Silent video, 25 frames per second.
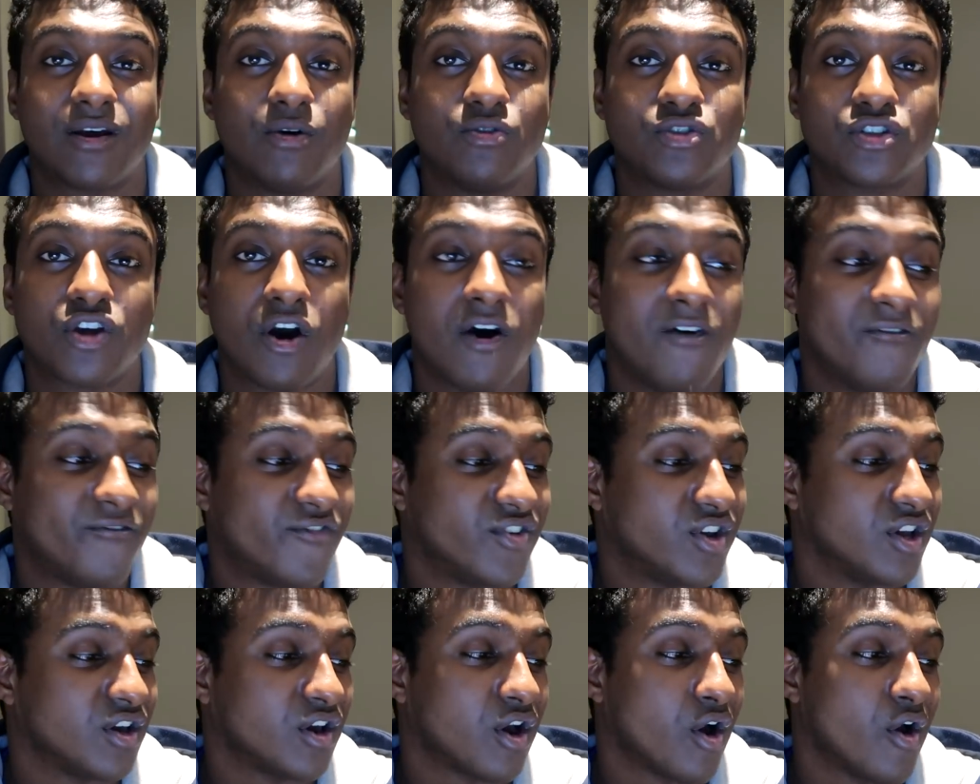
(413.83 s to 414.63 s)
I was
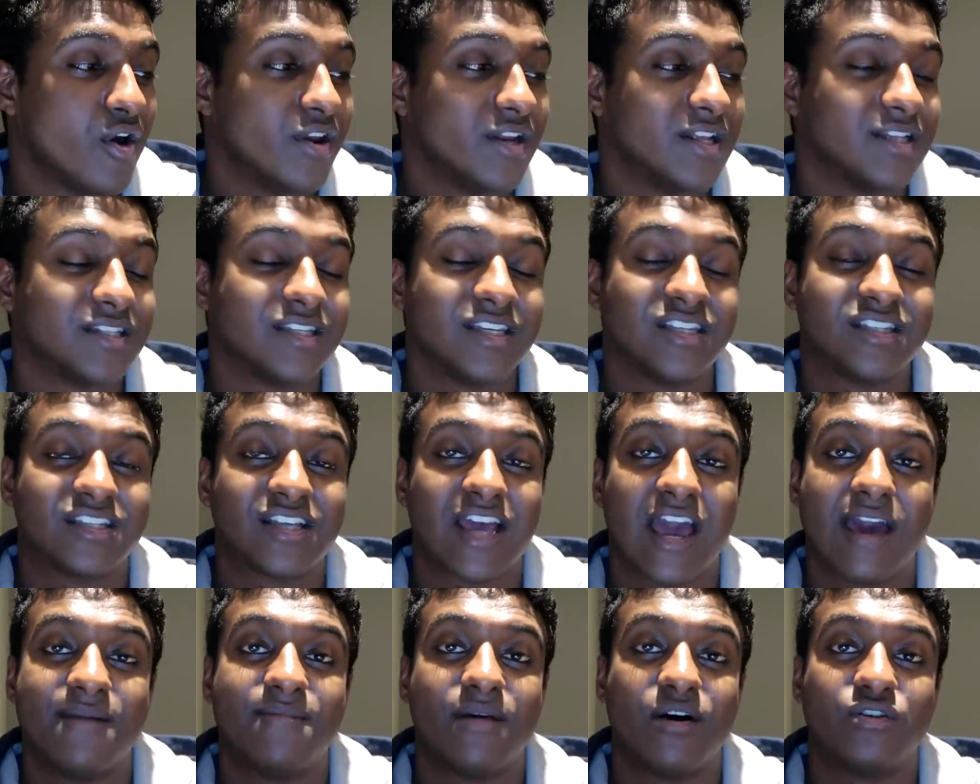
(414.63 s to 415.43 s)
confident going into this
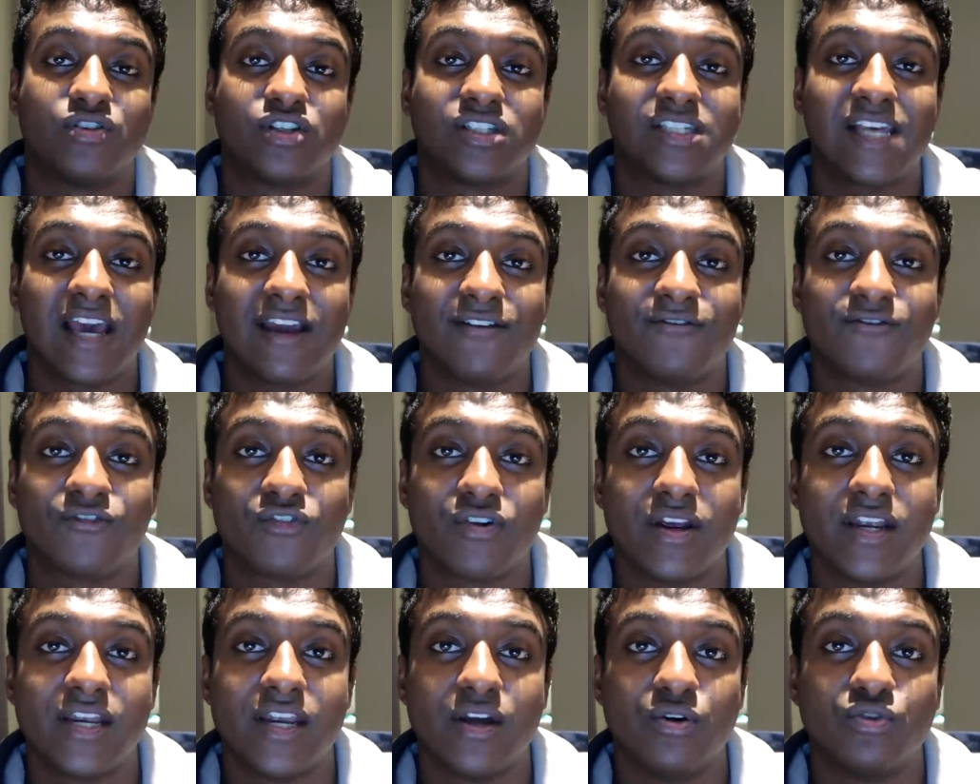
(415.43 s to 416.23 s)
game. I was saying
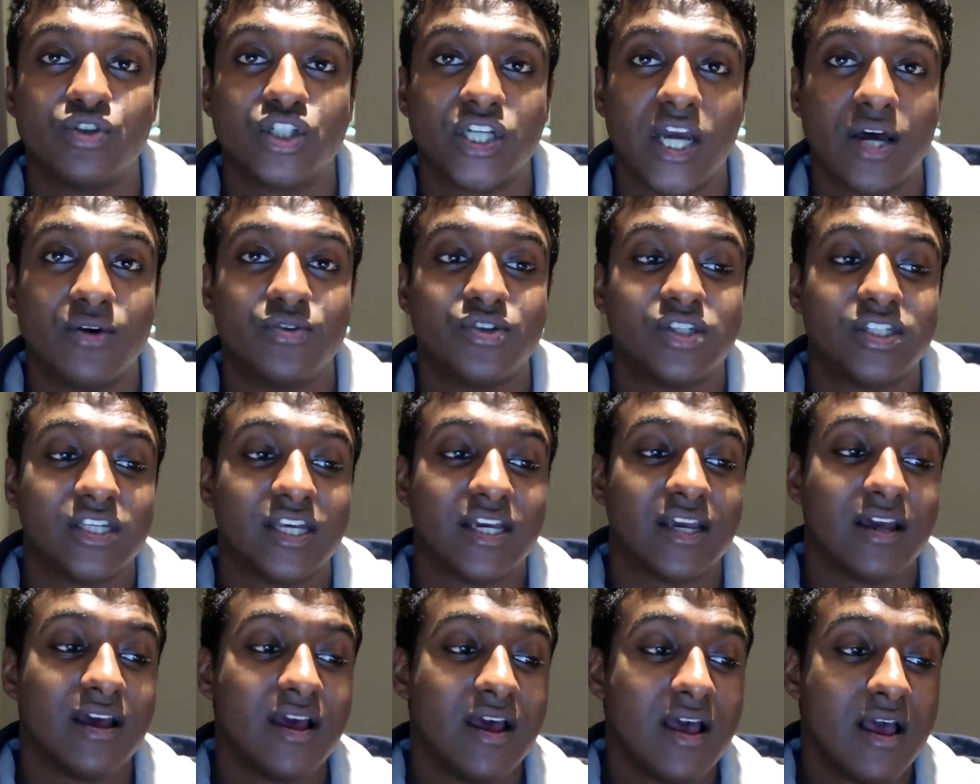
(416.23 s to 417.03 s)
3-0
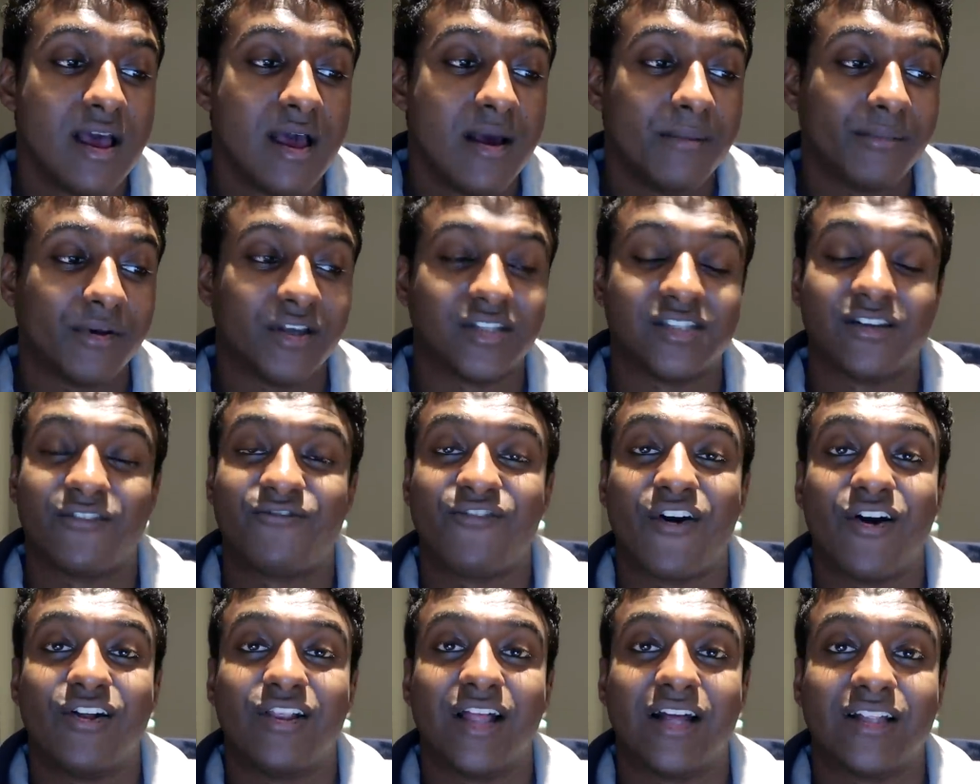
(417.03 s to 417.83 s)
Chelsea because it
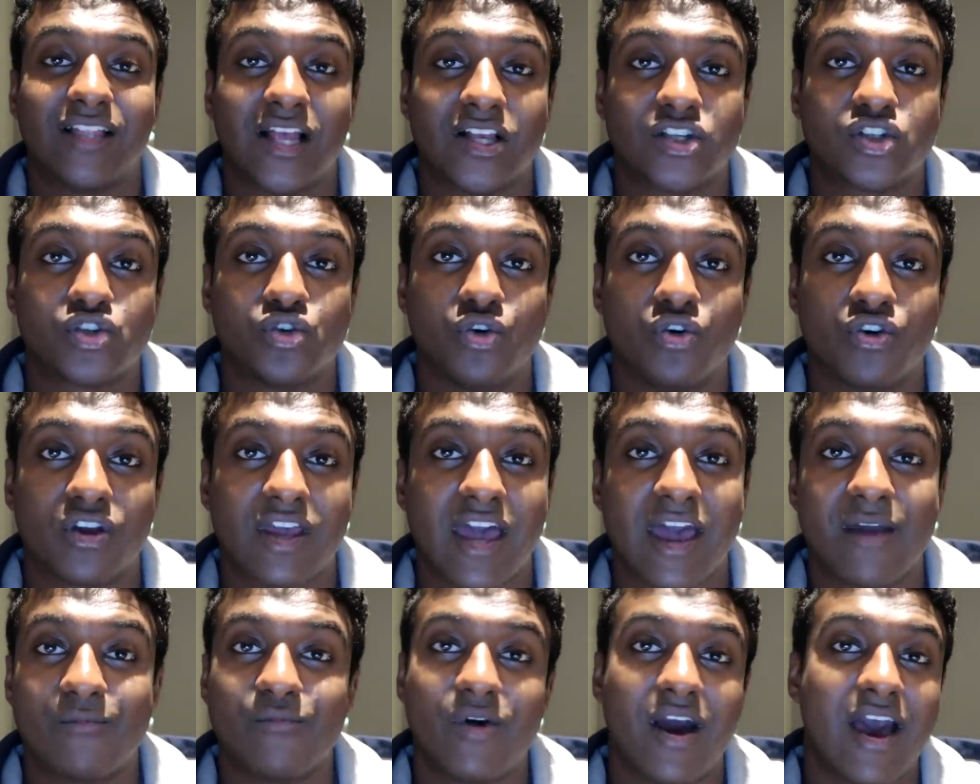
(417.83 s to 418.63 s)
felt like that sort of
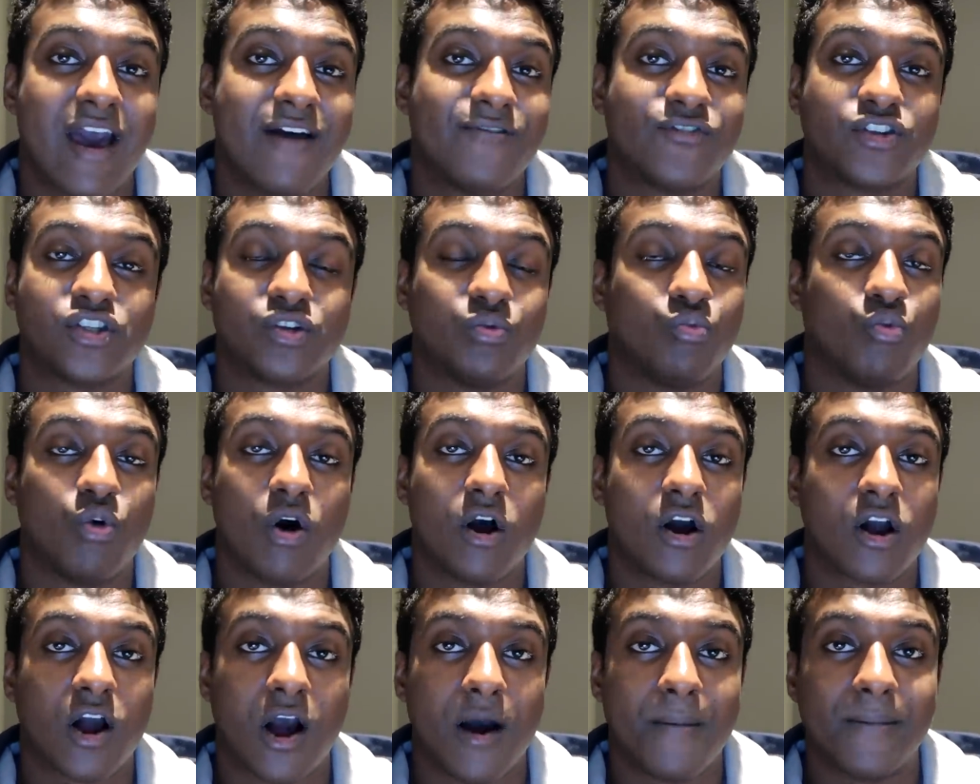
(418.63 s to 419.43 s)
game where Everton
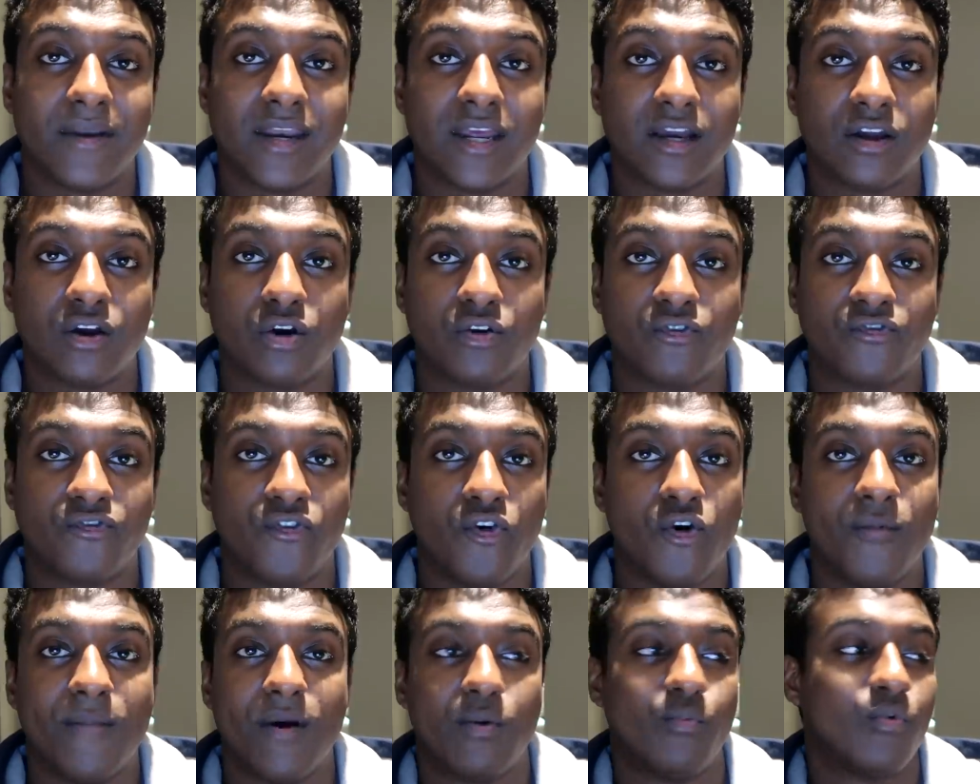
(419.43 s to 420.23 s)
weren't coming in good
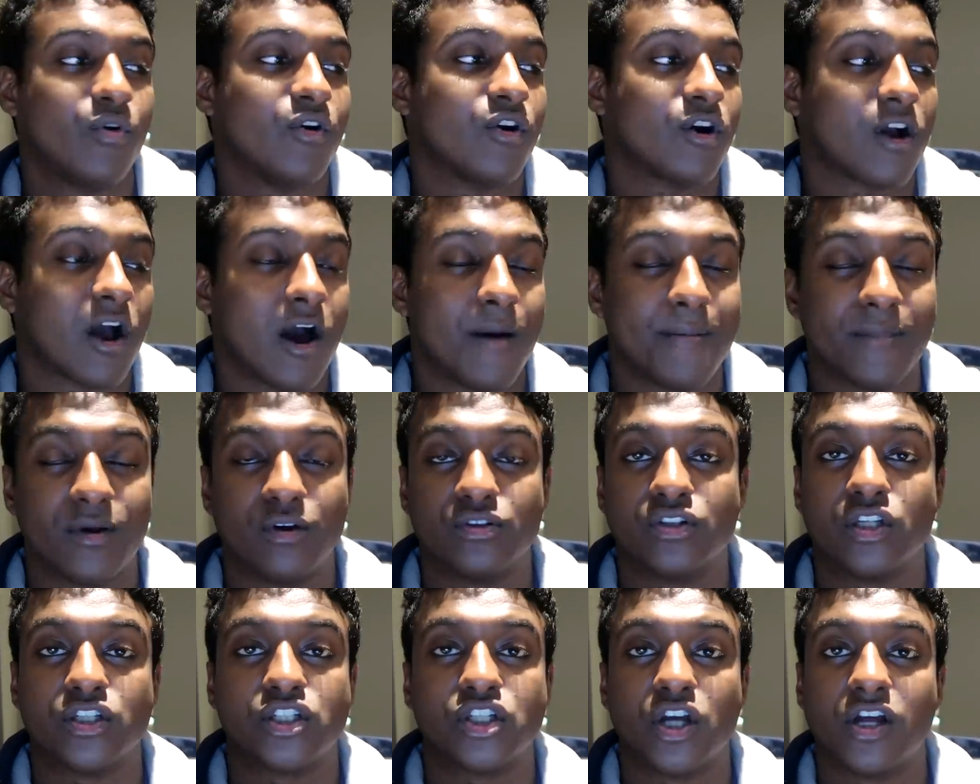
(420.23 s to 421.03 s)
form and we were
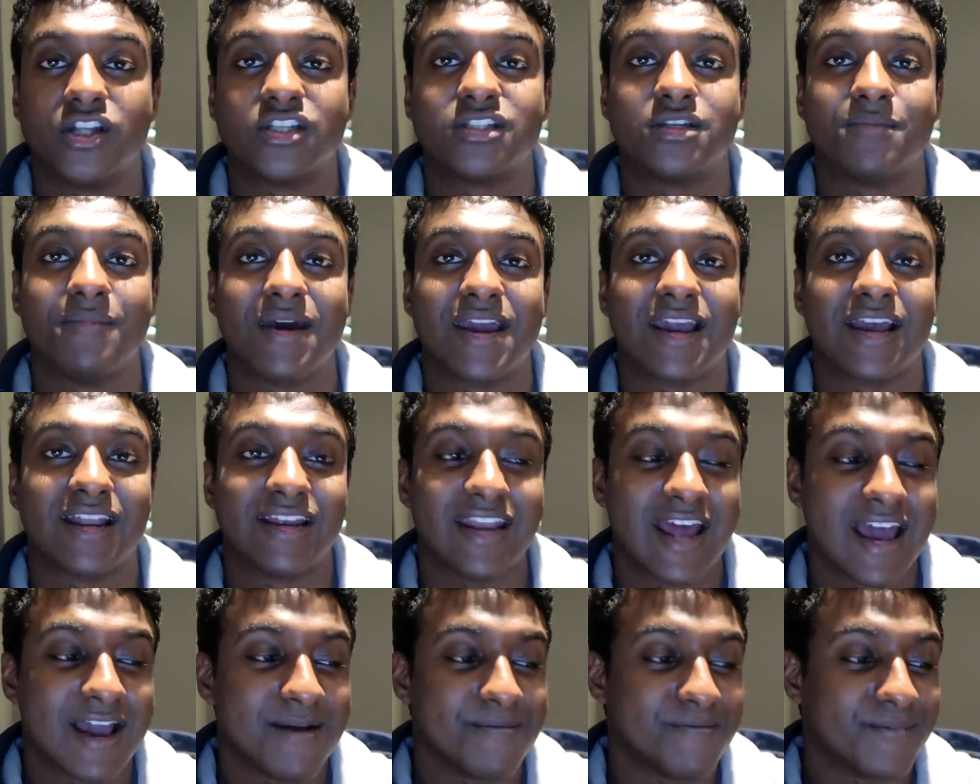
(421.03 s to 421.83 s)
coming with a chance to make a
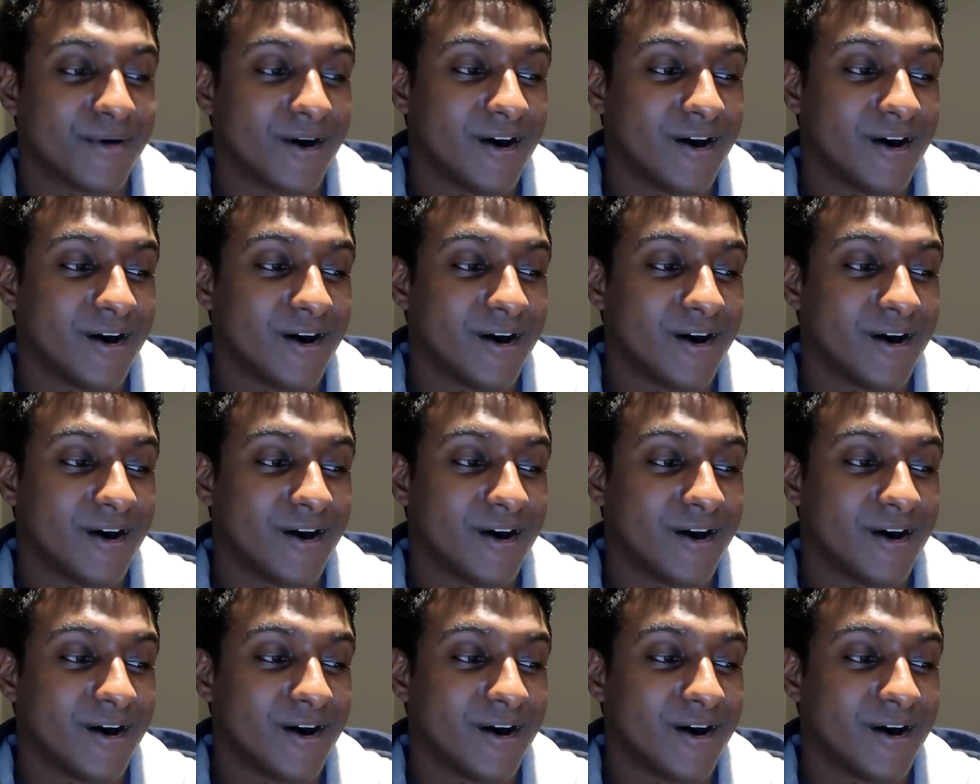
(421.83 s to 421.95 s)
name.